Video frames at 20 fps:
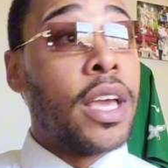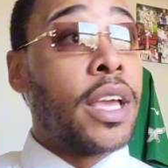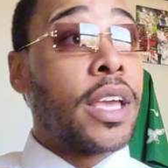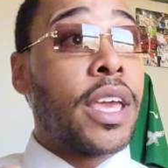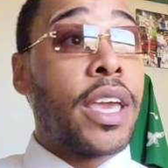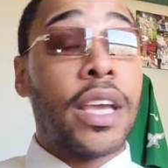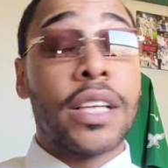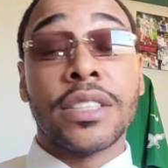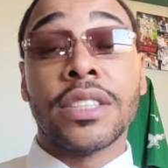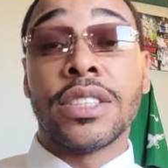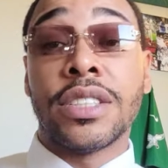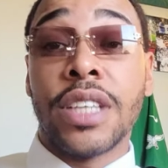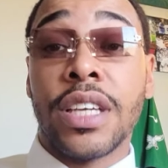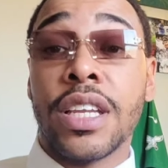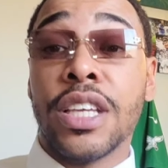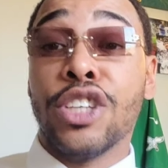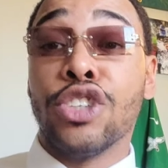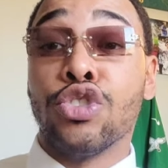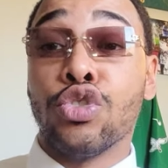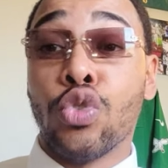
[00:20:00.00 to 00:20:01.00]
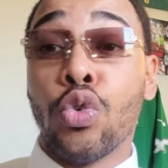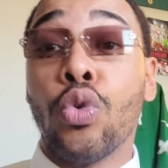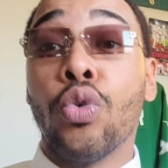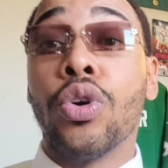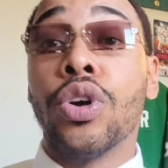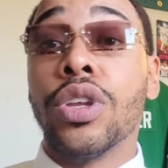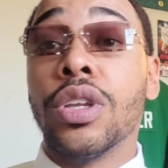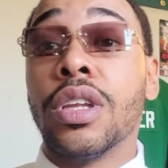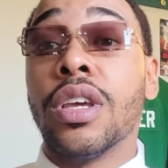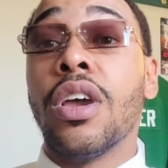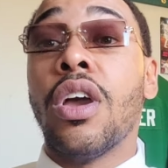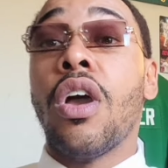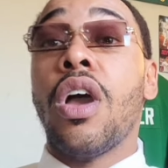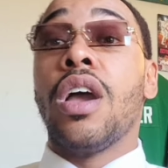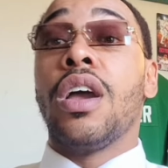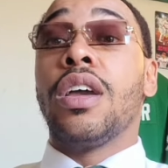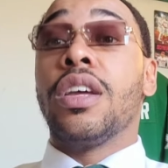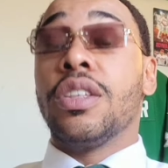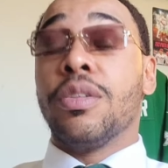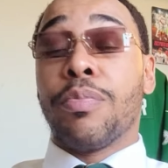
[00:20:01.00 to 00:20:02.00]
Kansas City is doing
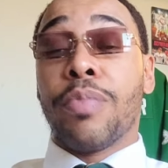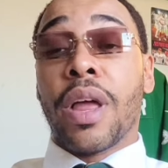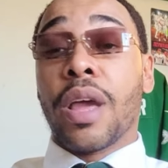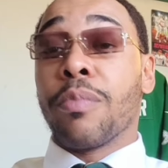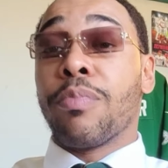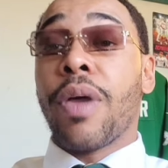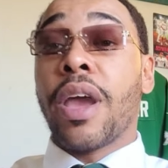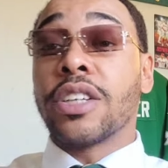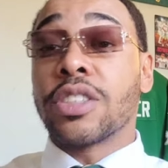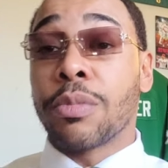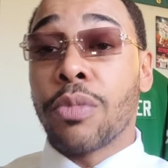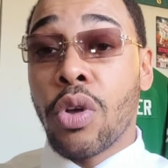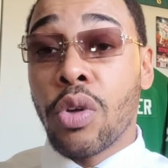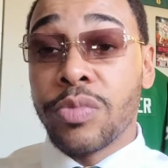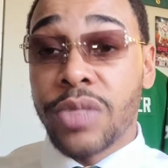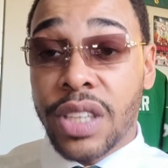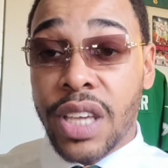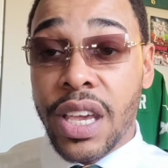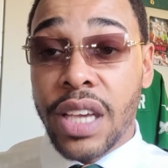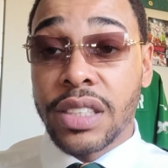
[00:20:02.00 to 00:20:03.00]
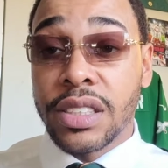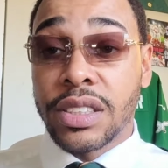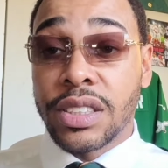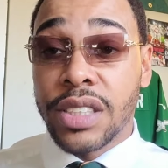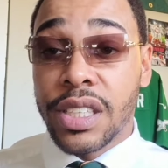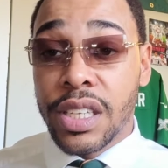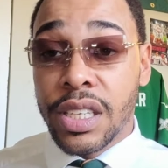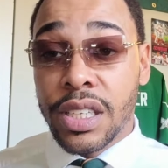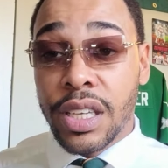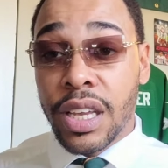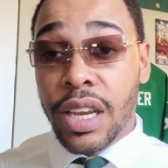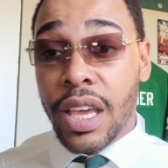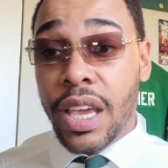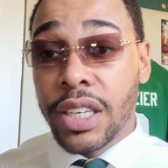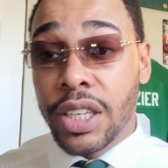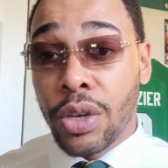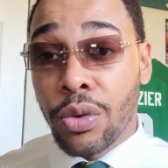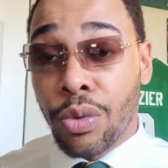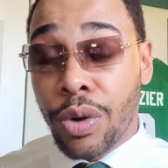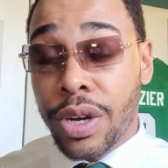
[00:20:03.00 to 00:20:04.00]
like Patrick Mahomes to Kansas City and
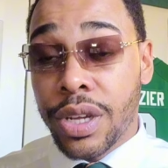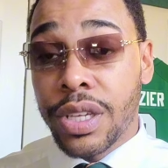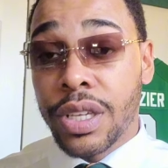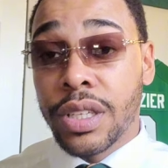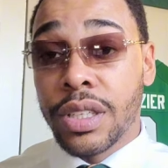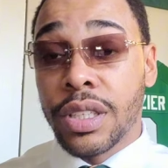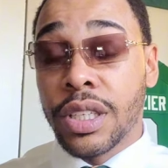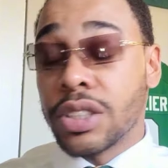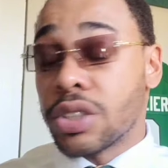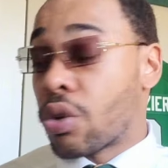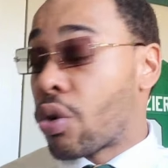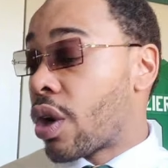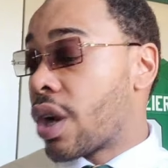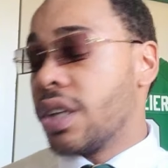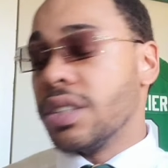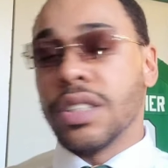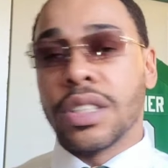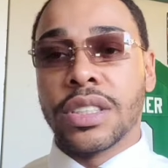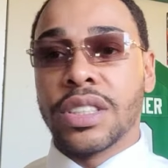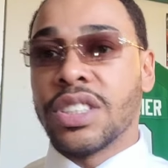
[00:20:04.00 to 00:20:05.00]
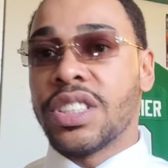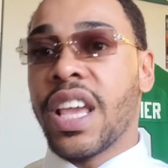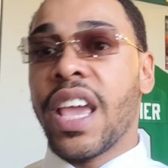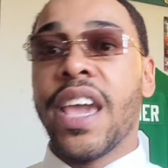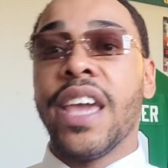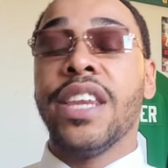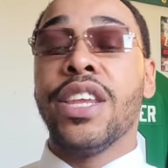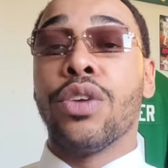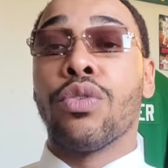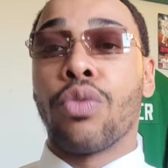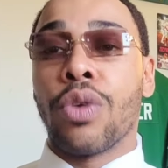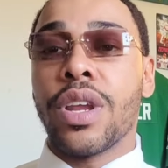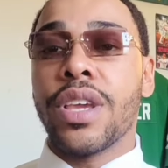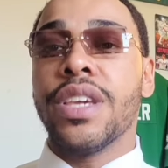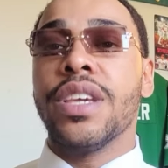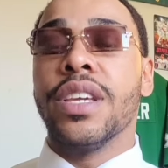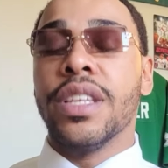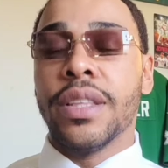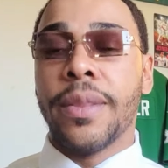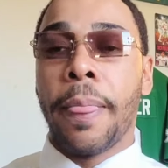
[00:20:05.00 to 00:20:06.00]
Andy Reid is crazy because it's Andy
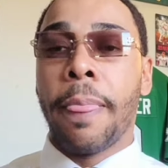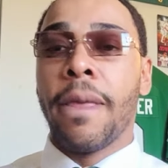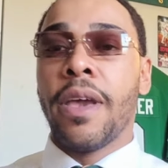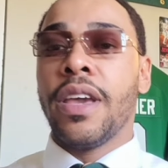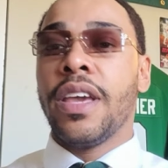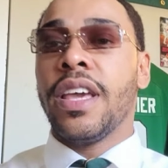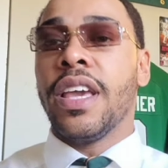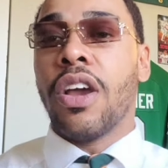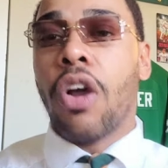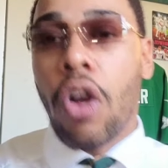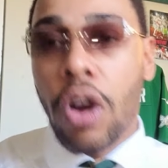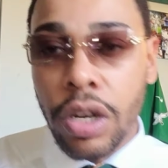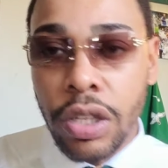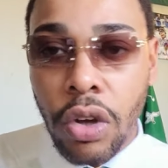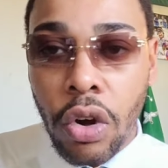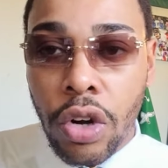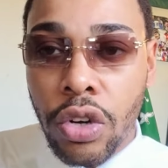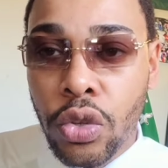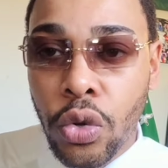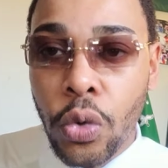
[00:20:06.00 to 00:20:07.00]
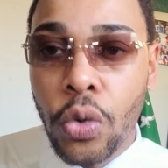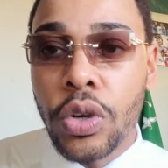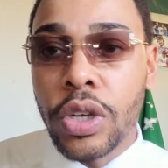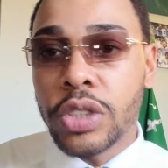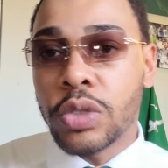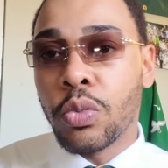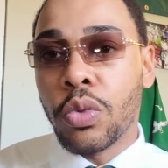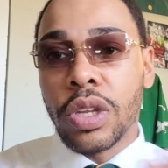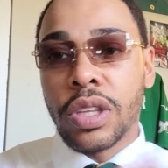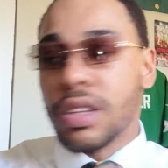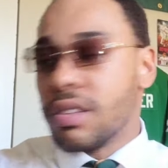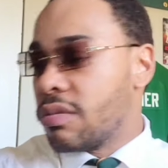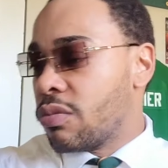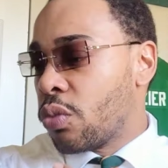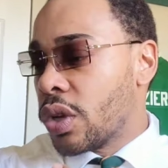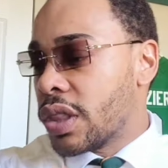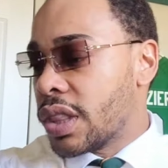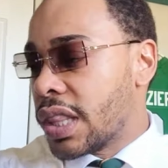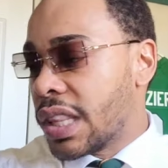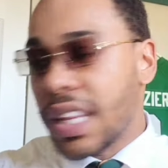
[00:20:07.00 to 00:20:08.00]
Reid are, are doing this with,
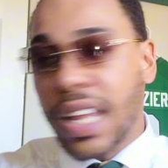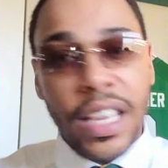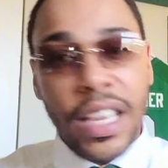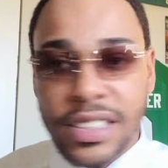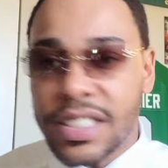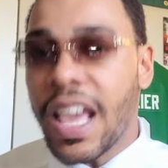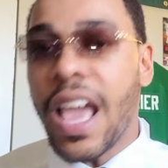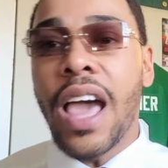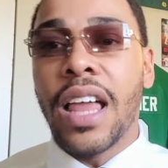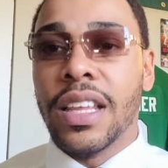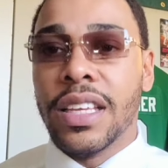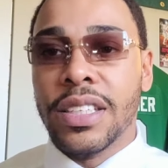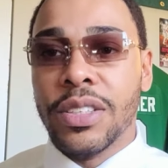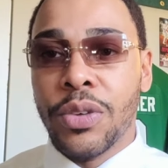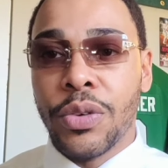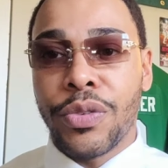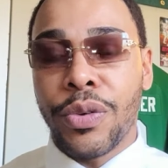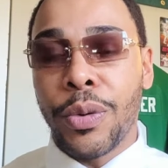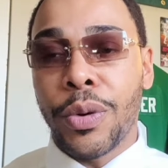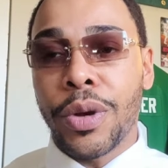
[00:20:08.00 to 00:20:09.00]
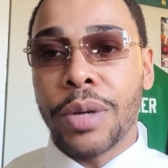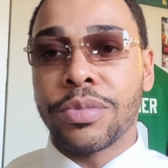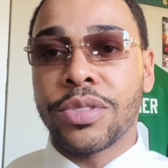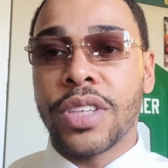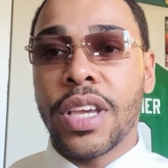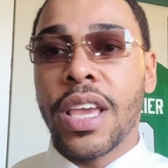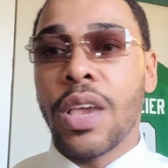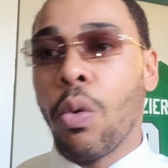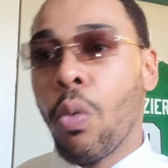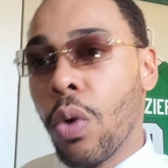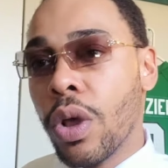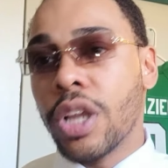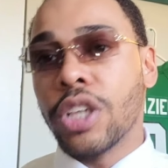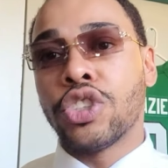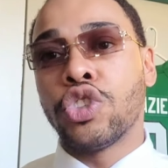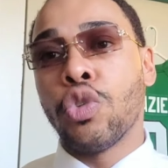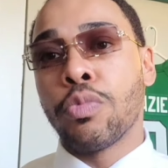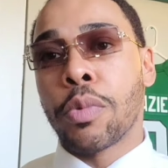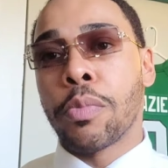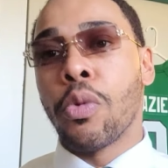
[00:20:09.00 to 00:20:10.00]
with less talent. You feel what I'm saying? Winning
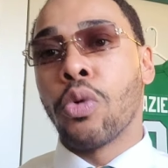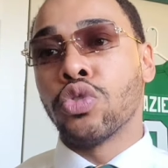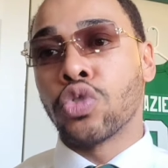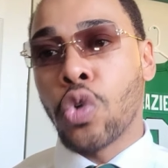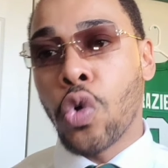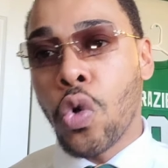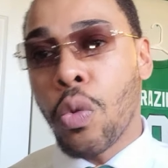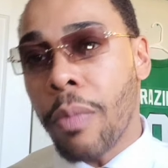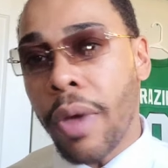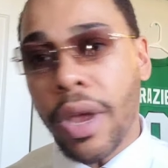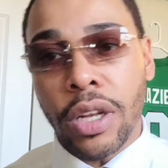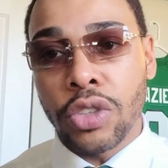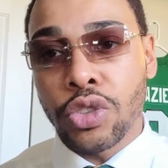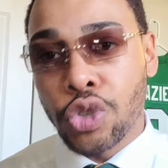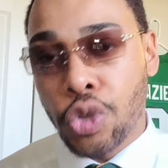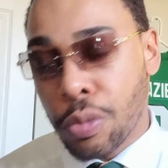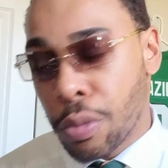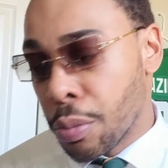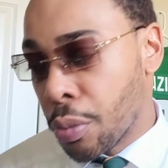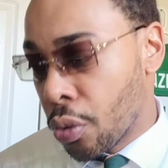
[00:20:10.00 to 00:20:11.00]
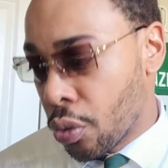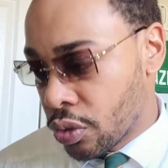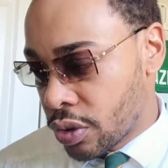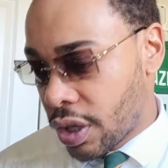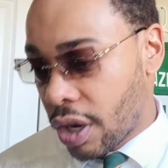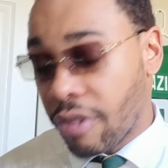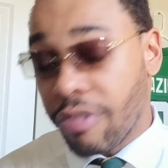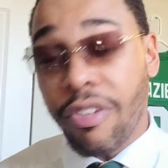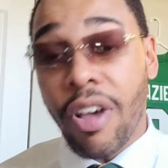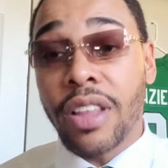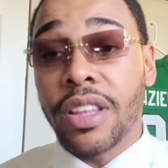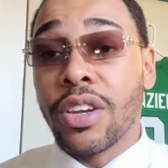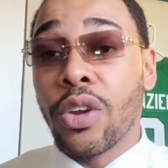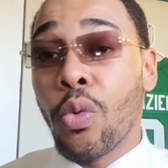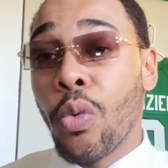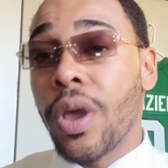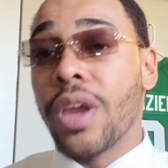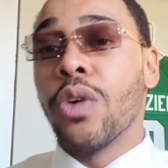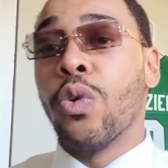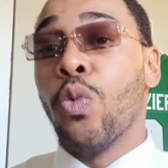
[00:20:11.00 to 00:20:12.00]
Super Bowls, going back to Super Bowls. They're finding a
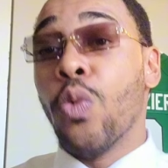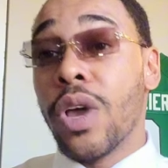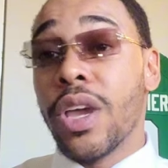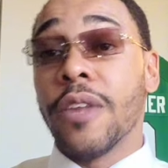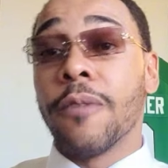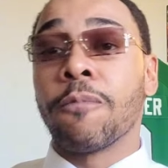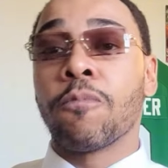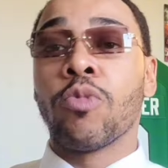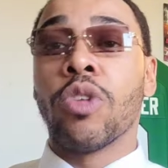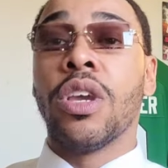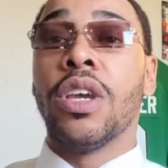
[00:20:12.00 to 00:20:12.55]
way to win.